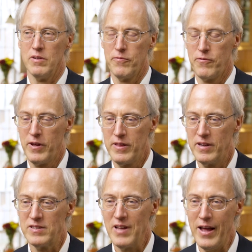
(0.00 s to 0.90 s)
of the
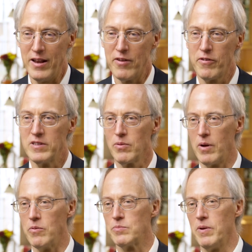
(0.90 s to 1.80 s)
Design Inference when
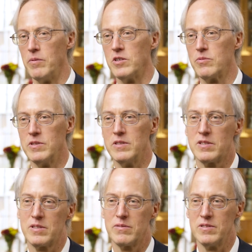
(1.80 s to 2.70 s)
it was published
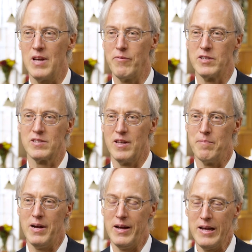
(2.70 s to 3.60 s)
was obviously
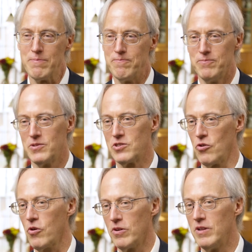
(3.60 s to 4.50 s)
my
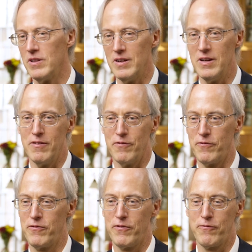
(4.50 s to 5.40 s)
circle of
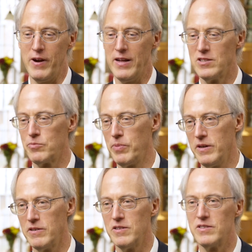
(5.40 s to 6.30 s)
friends,
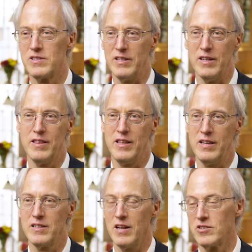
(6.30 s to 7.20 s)
peers in the
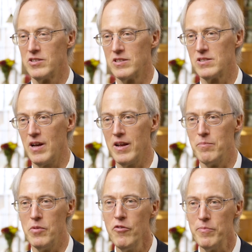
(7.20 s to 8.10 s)
intelligent design
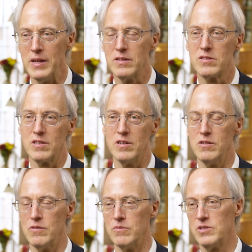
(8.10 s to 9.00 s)
movement.
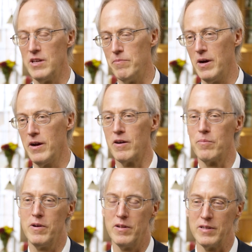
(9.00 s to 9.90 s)
So Steve Meyer,
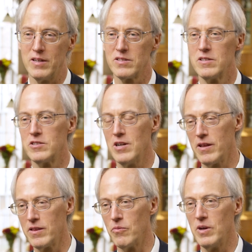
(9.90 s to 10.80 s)
Paul Nelson,
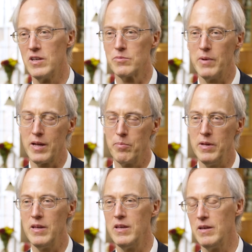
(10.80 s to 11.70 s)
Jonathan Wells, Mike
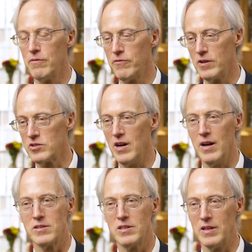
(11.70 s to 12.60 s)
Behe, Phil
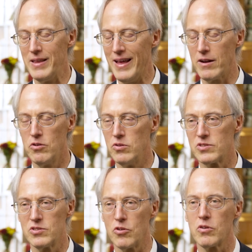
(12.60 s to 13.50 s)
Johnson, and that whole
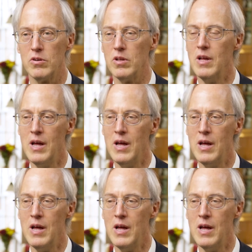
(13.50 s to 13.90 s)
circle.